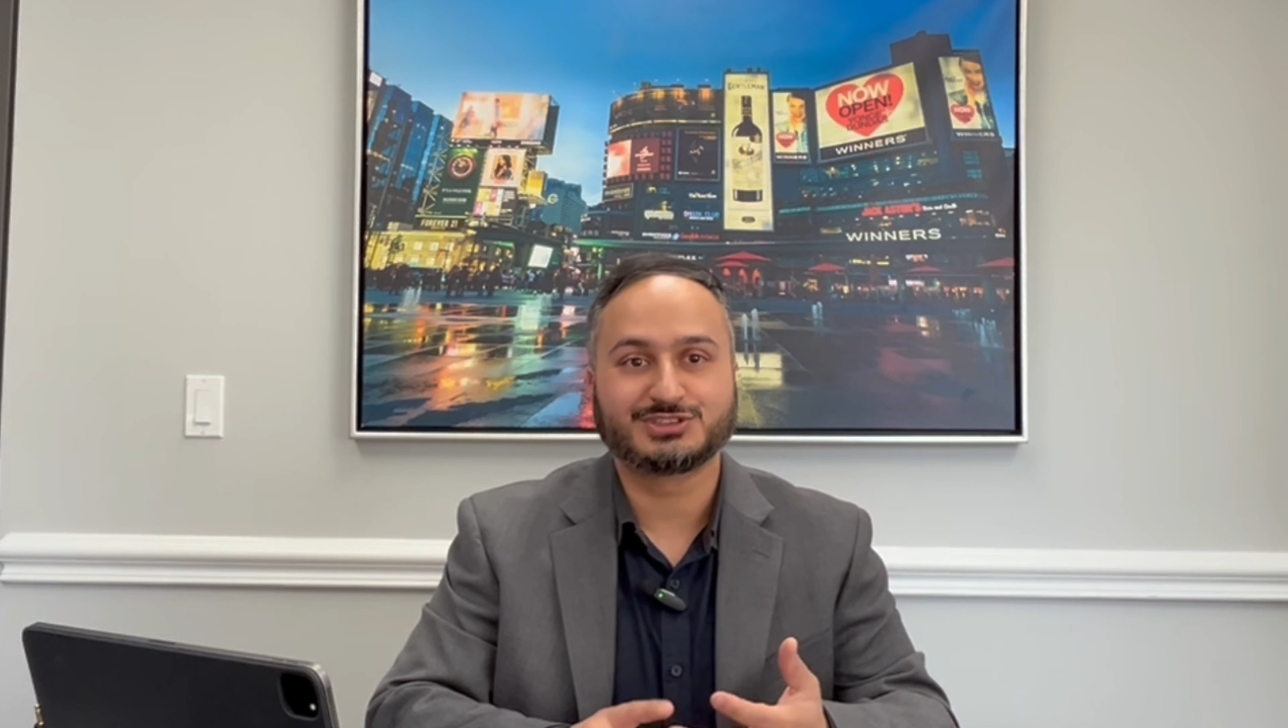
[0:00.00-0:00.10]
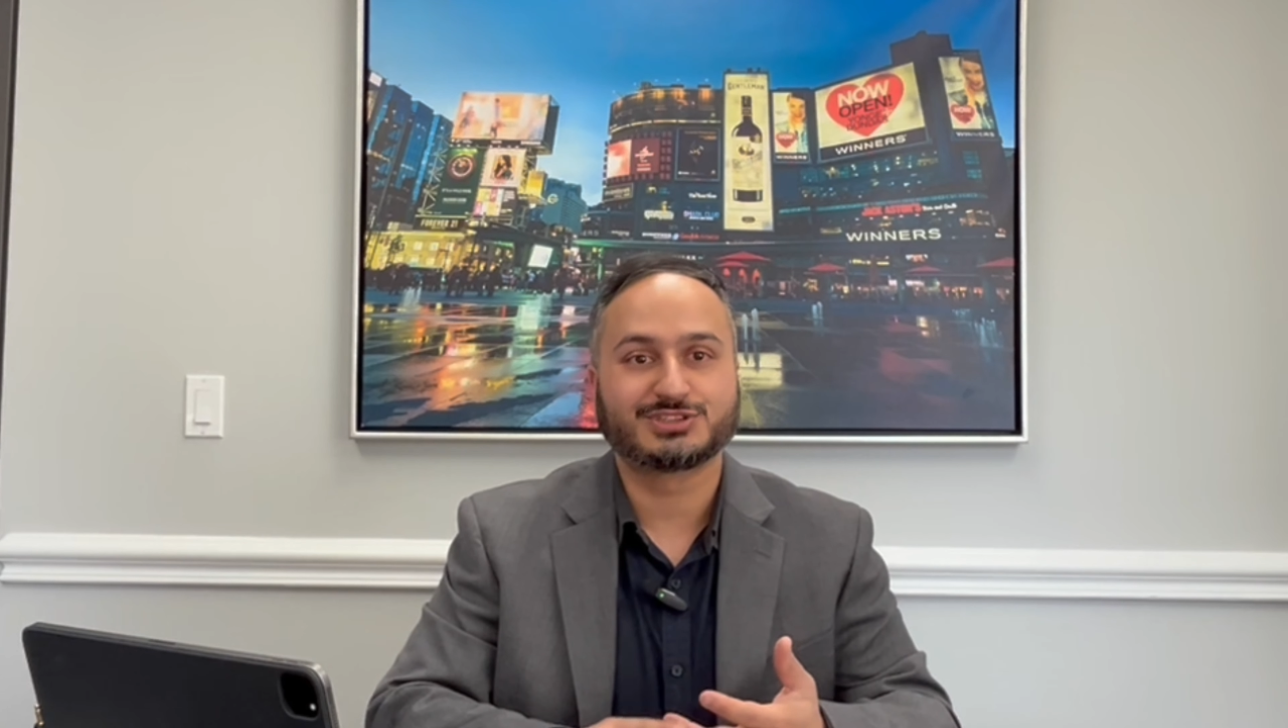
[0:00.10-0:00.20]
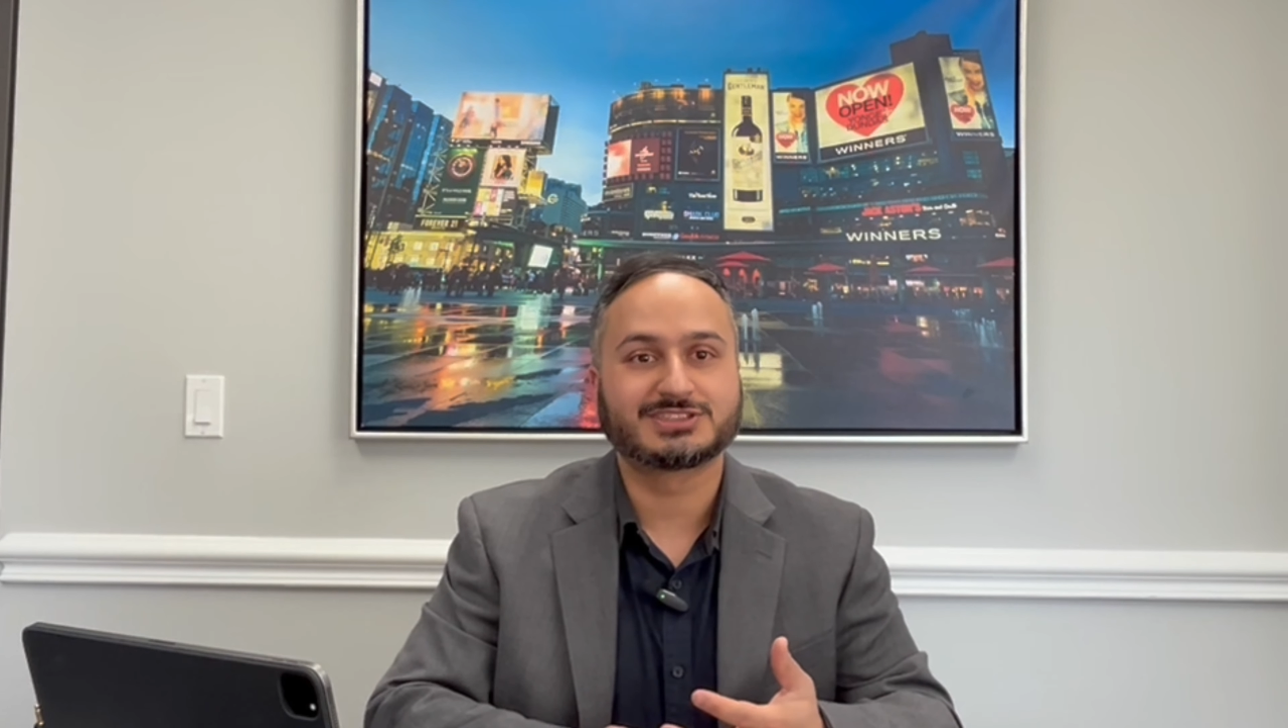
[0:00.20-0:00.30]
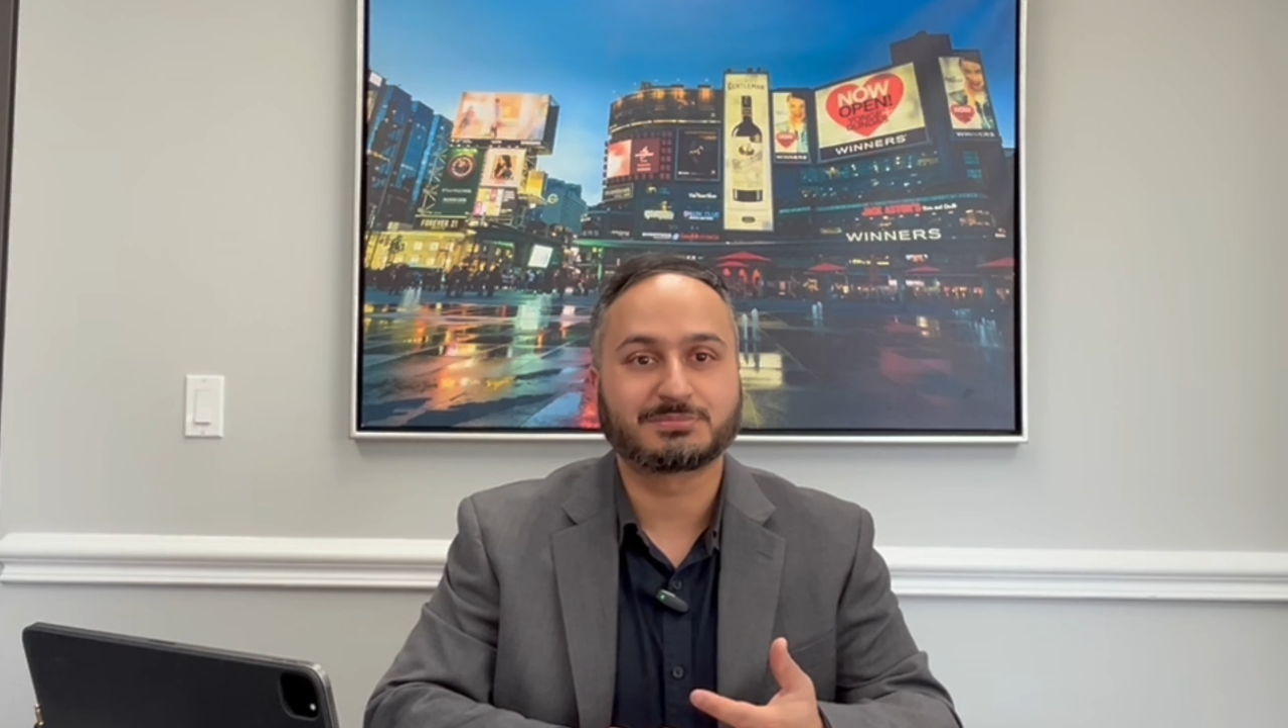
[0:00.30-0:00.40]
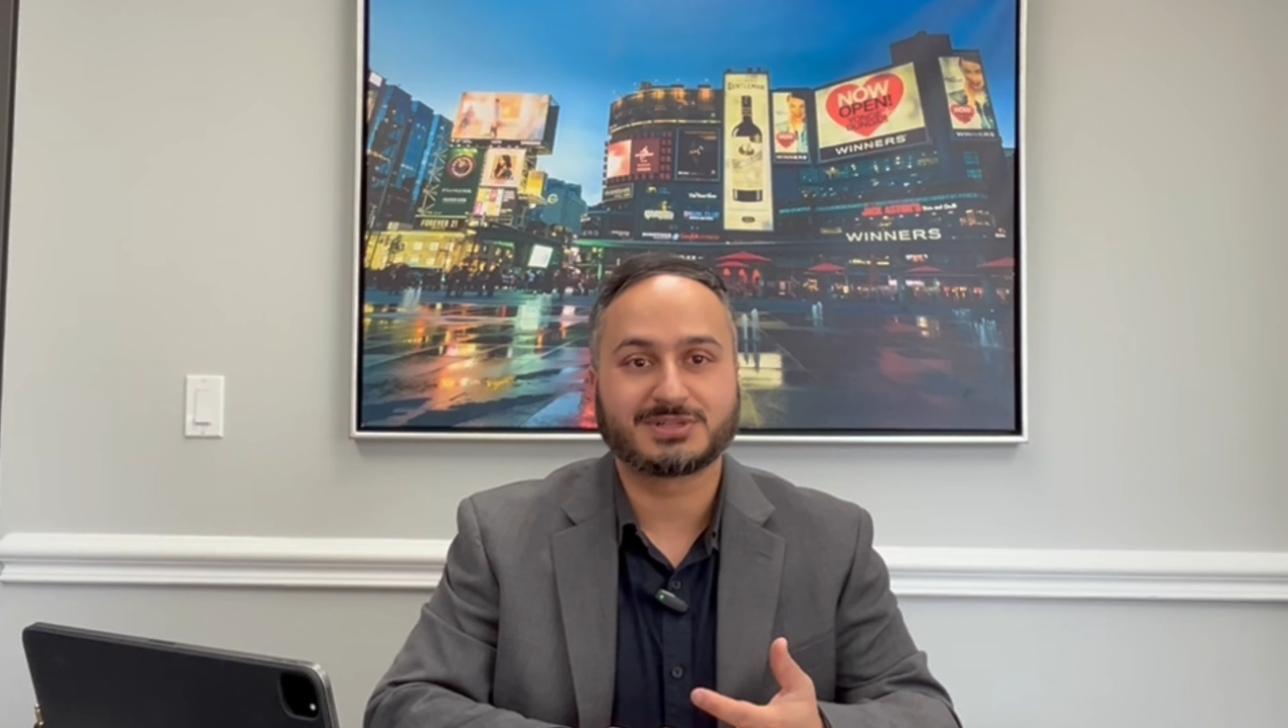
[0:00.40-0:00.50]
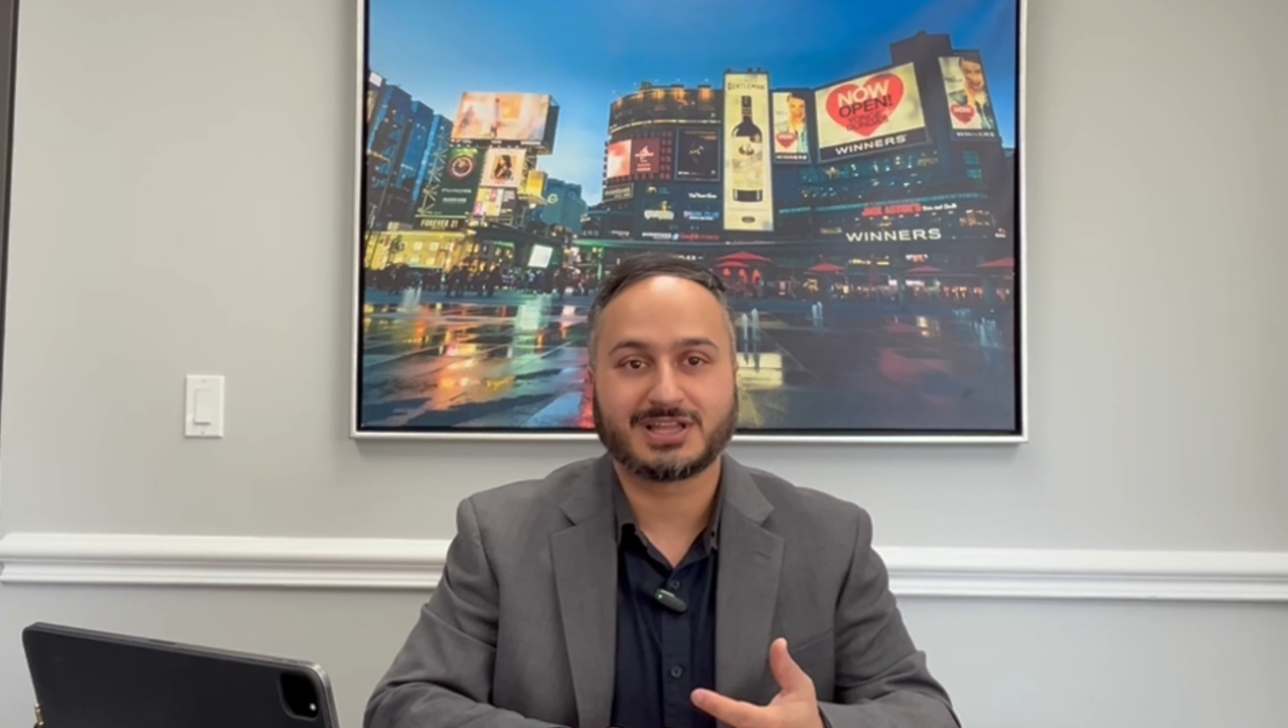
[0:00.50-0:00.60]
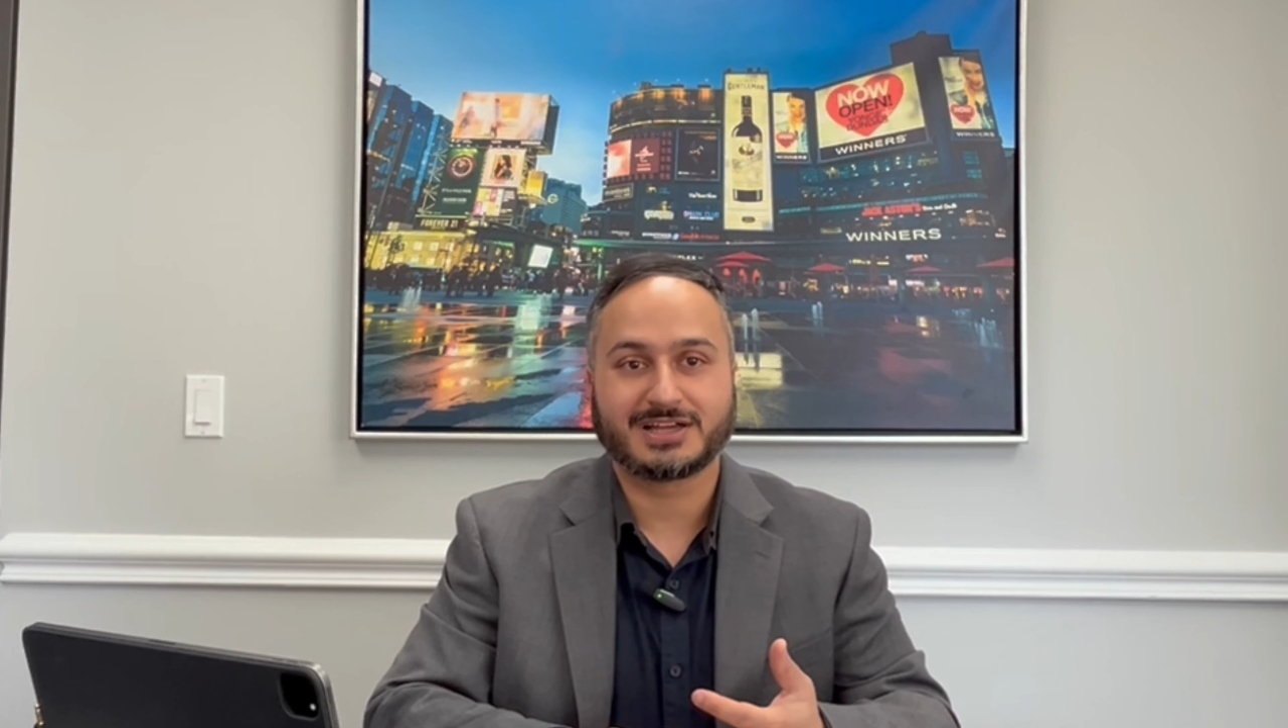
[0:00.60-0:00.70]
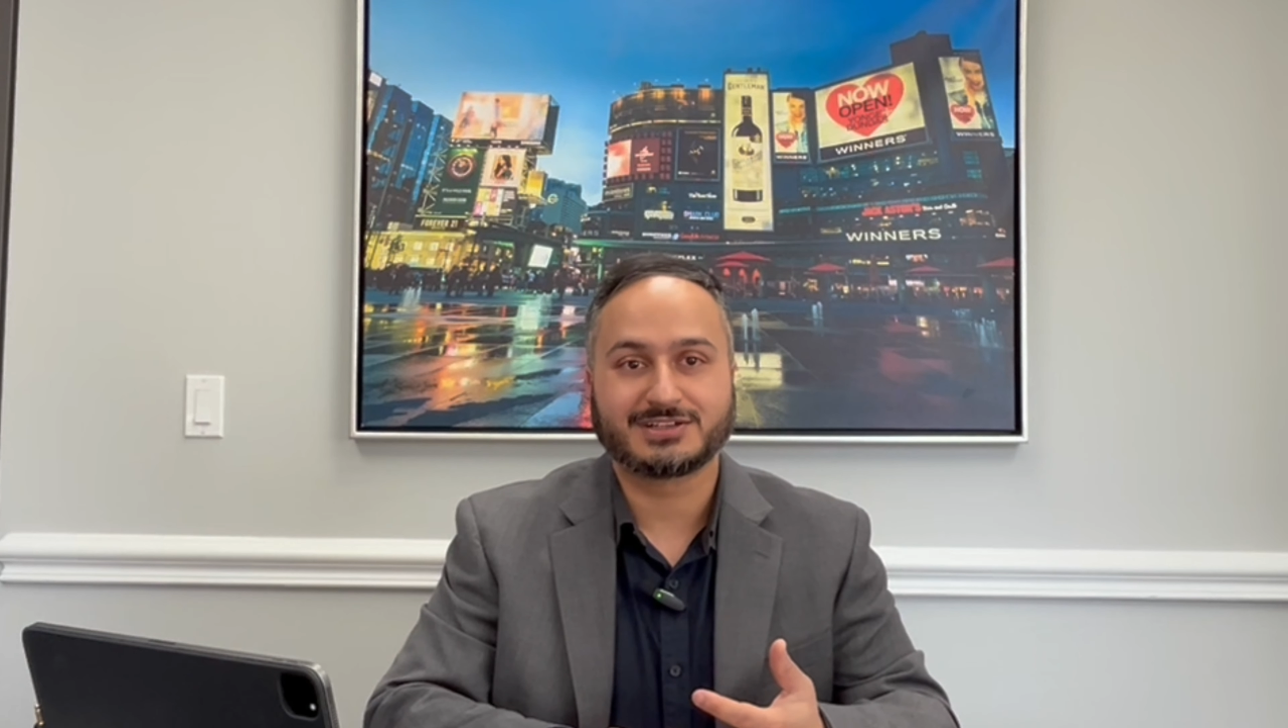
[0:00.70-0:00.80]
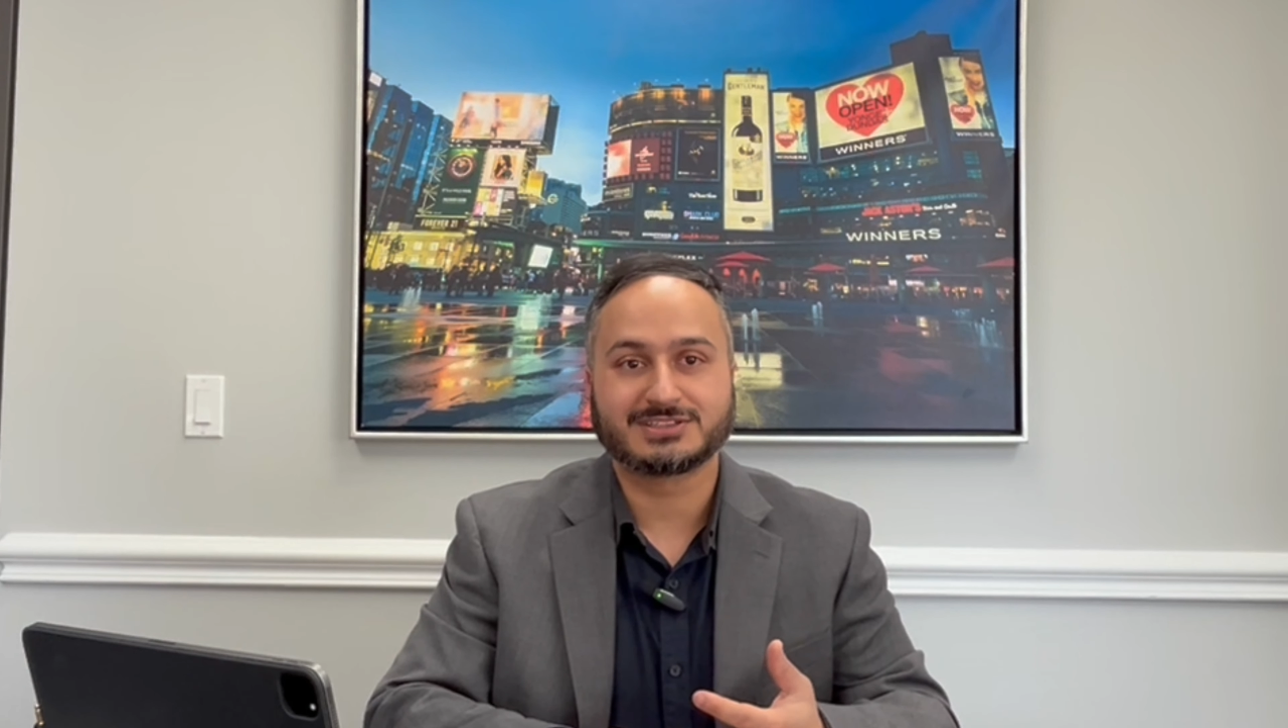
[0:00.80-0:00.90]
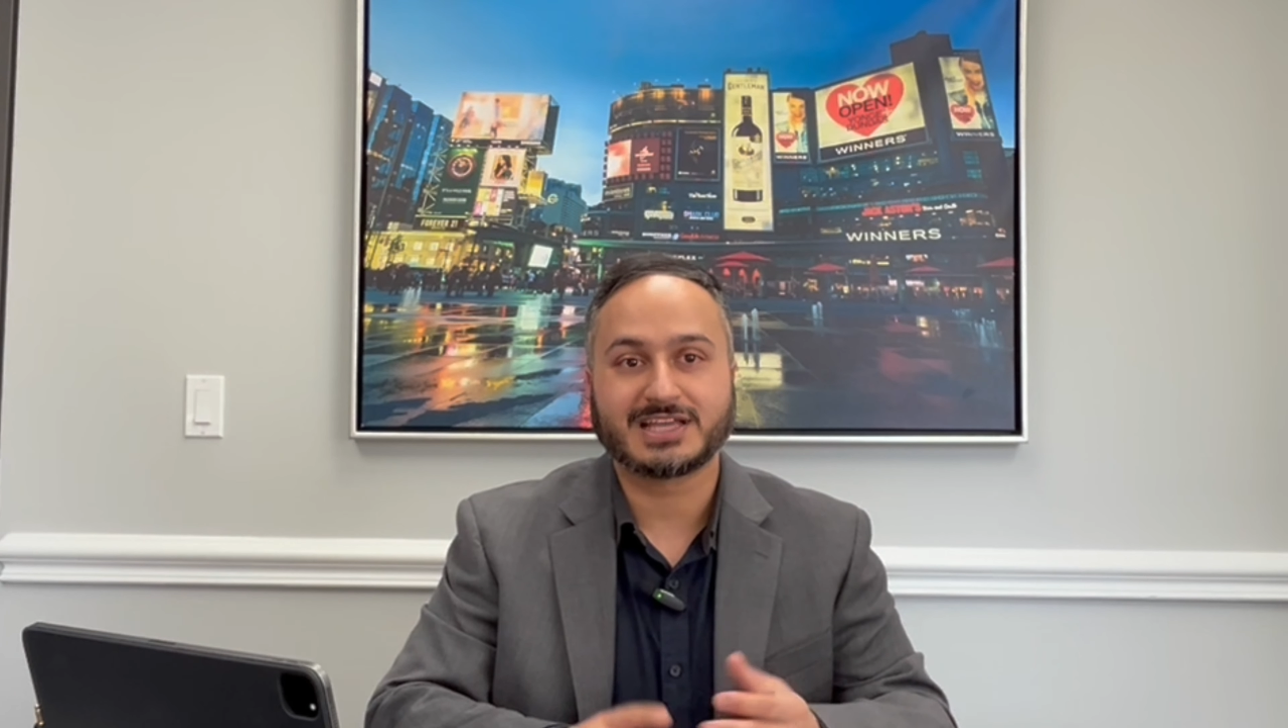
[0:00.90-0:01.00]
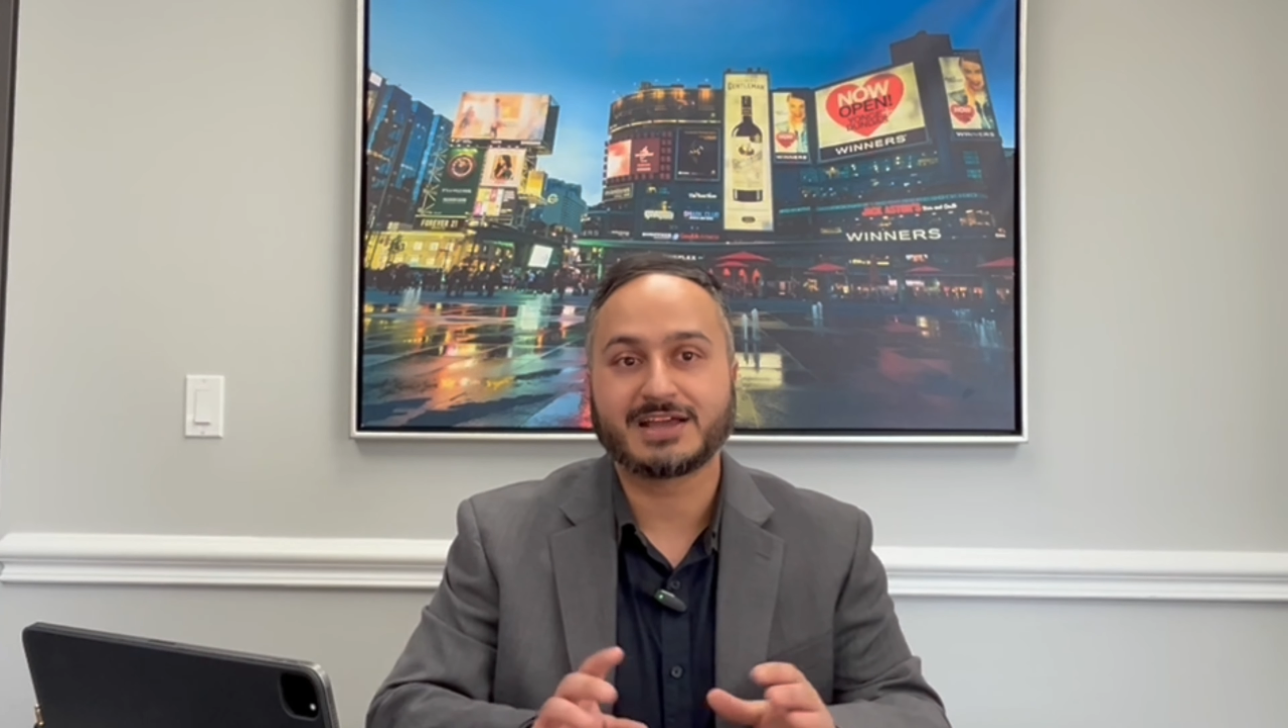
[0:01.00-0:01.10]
your suppliers,